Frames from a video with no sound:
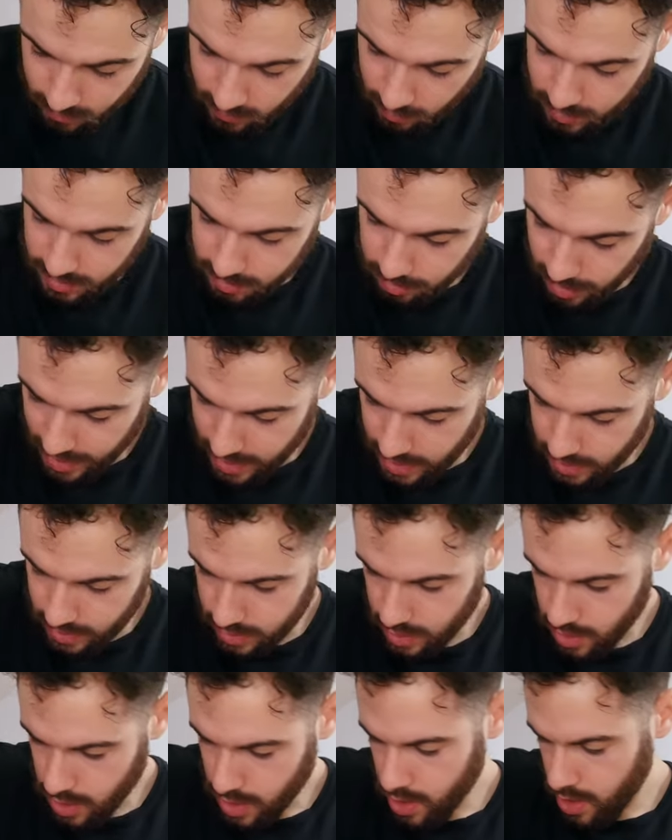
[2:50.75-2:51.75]
some space.
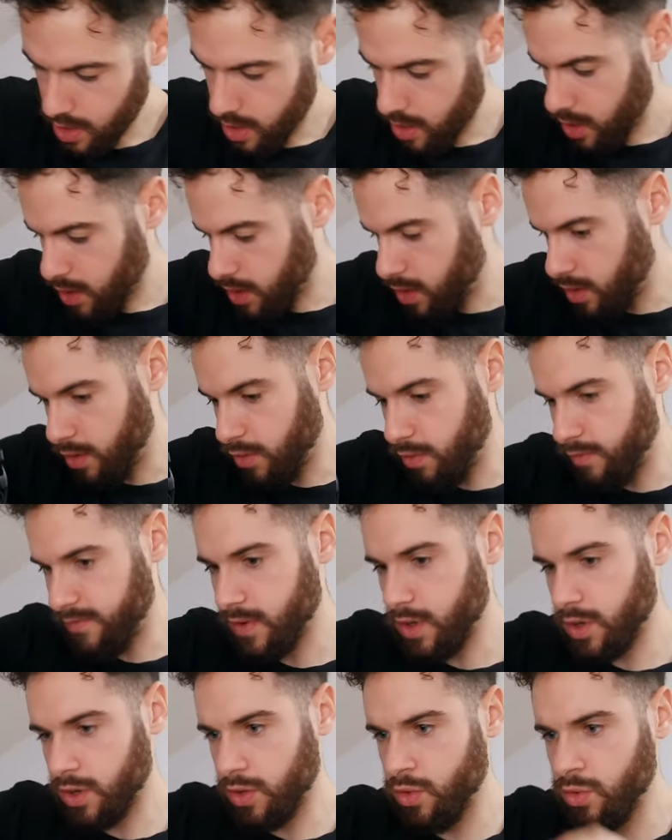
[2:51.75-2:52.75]
You've
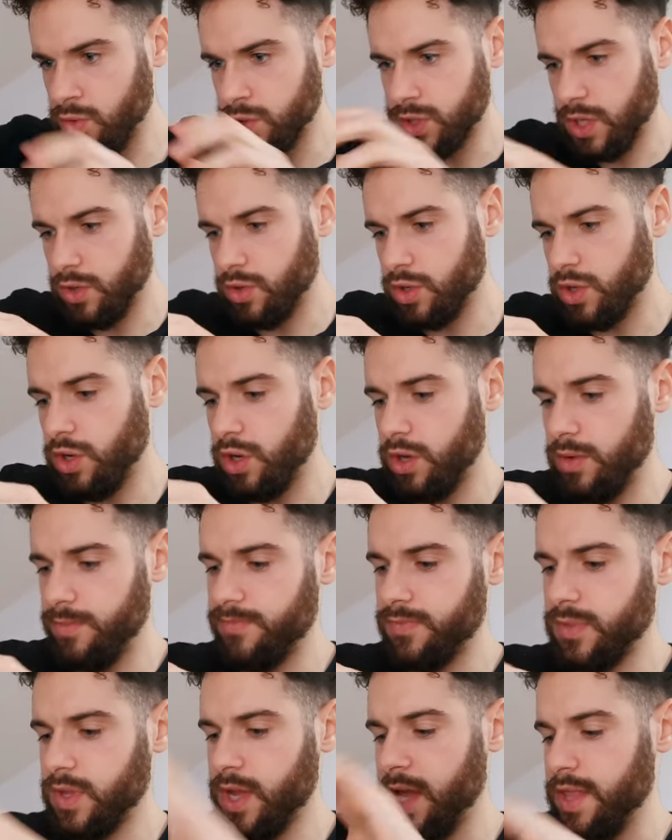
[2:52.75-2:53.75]
also got
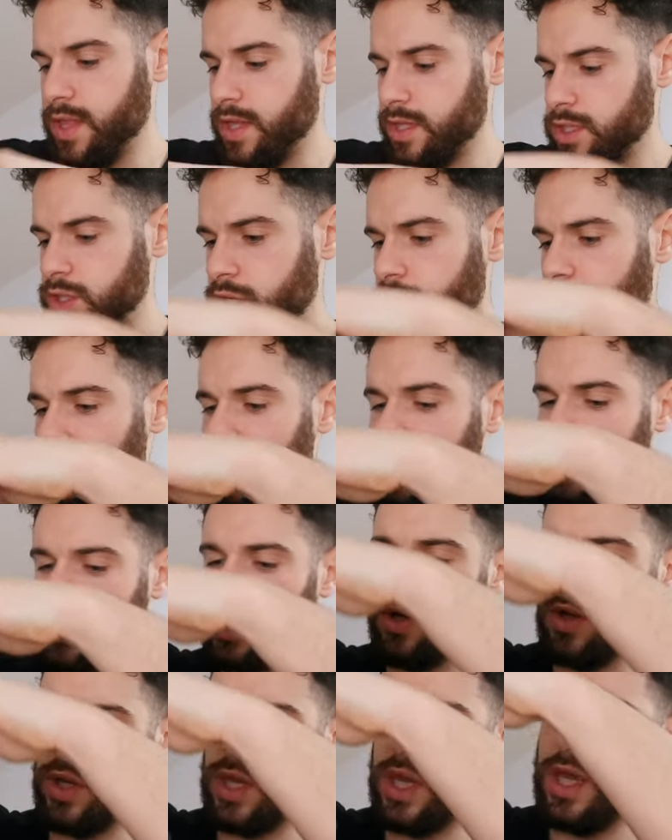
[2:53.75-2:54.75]
at the top, let's
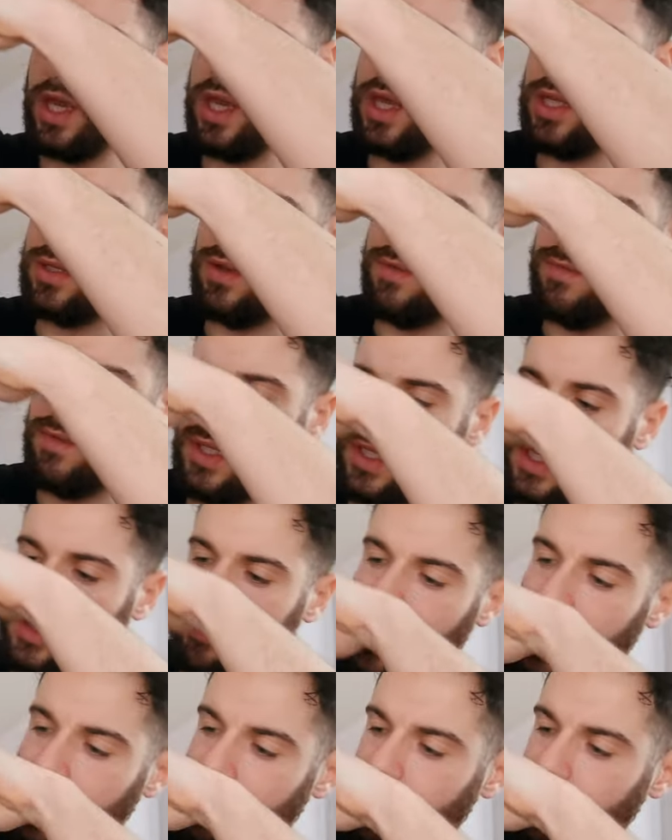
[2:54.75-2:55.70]
look here. So if we spin it